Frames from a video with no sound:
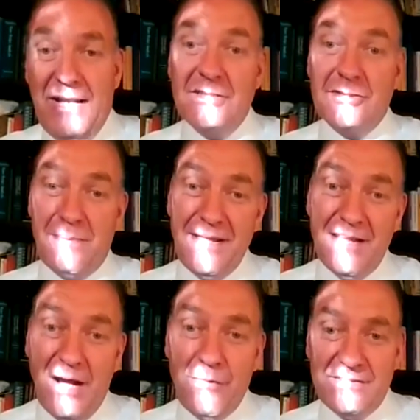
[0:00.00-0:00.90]
and in spring
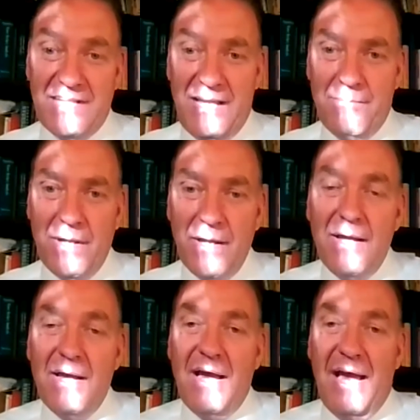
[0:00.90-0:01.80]
now the same.
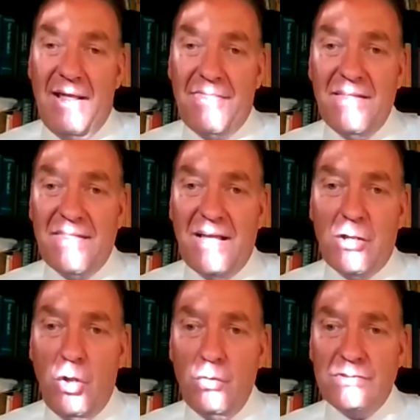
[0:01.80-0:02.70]
And I think they
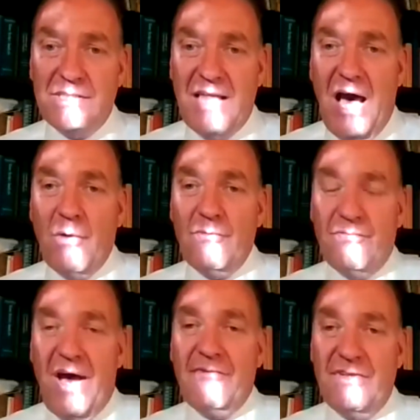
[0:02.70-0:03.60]
closed it down
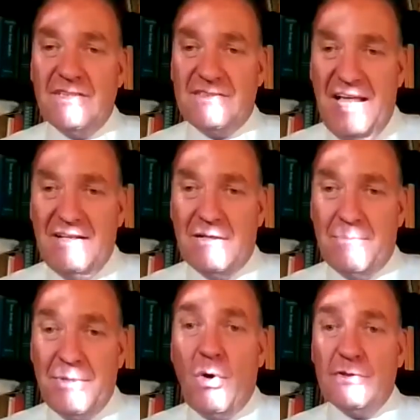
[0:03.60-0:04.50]
5 years
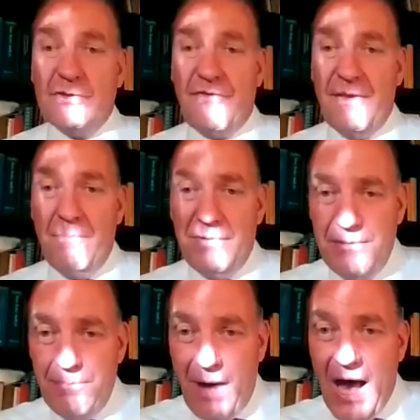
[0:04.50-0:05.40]
later because of the
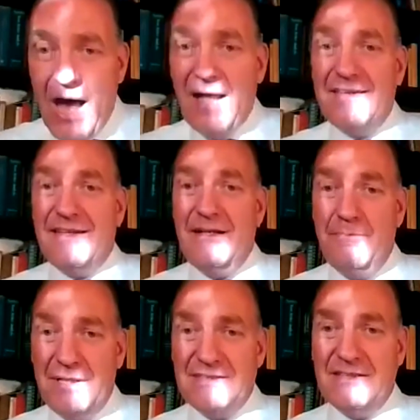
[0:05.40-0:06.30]
demand in
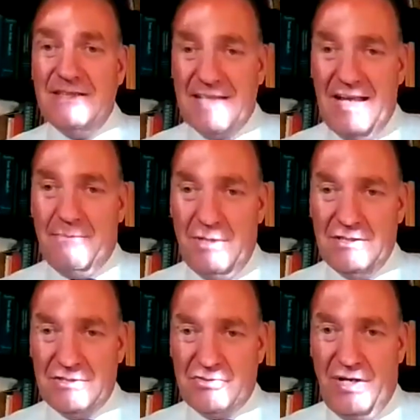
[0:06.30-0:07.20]
business
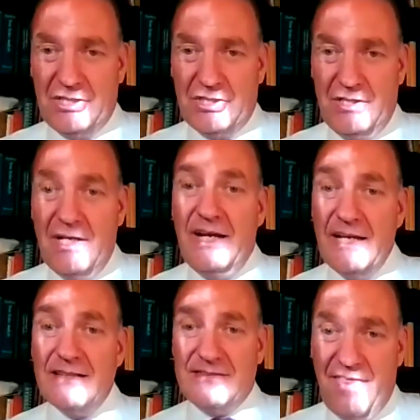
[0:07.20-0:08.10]
administration
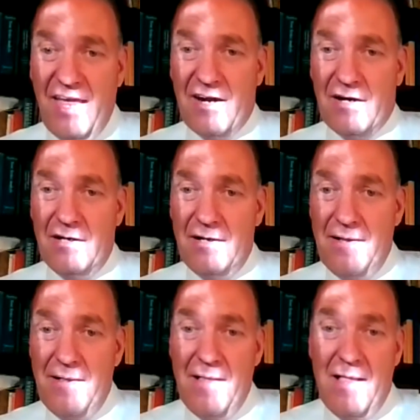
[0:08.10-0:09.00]
is there,
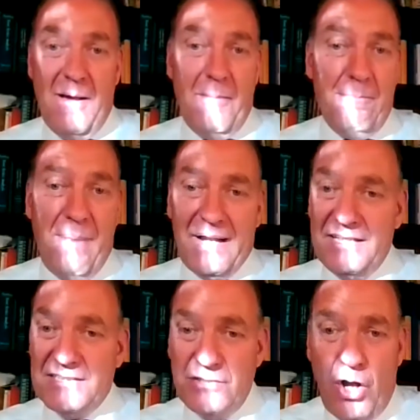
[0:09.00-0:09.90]
but
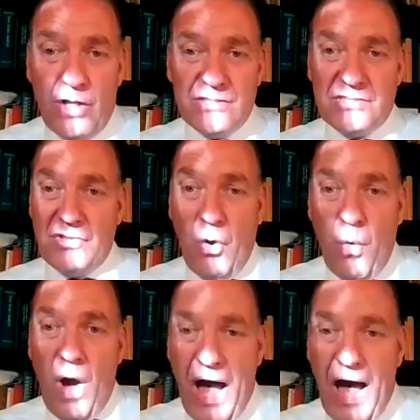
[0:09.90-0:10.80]
is not
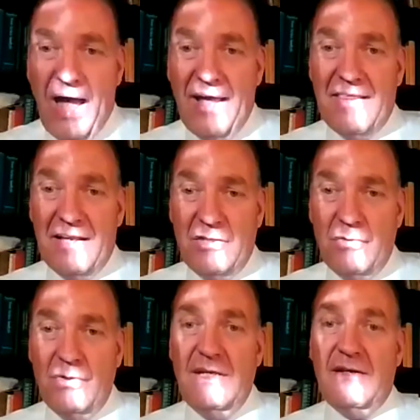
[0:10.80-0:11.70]
so high that
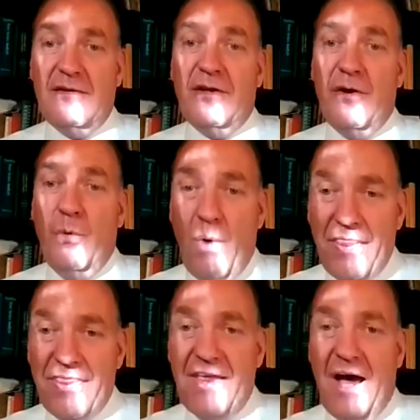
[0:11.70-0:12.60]
you need
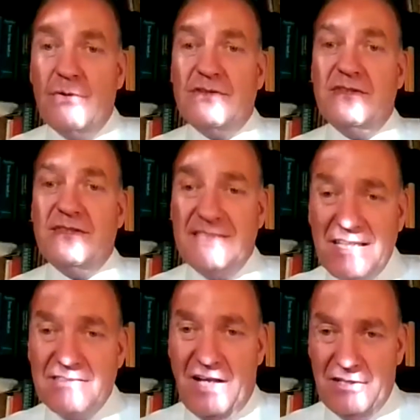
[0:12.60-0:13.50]

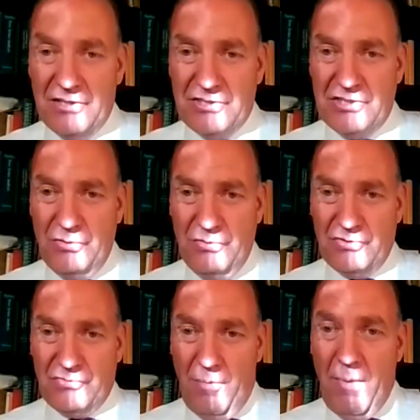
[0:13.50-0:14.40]
1,600
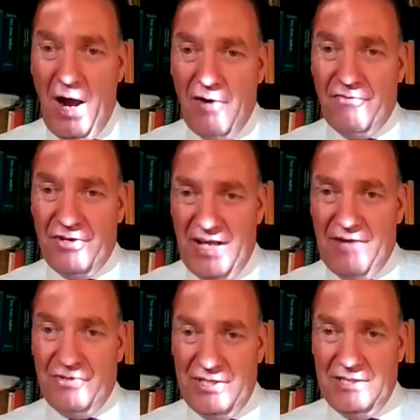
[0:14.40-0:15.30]
students from Harvard
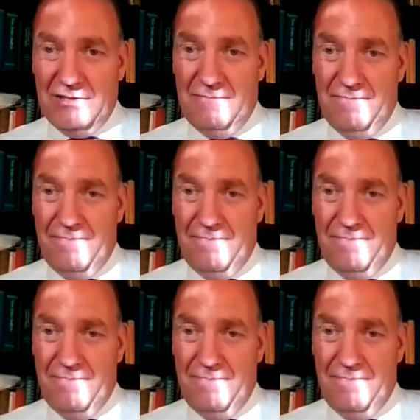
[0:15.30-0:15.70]
every year.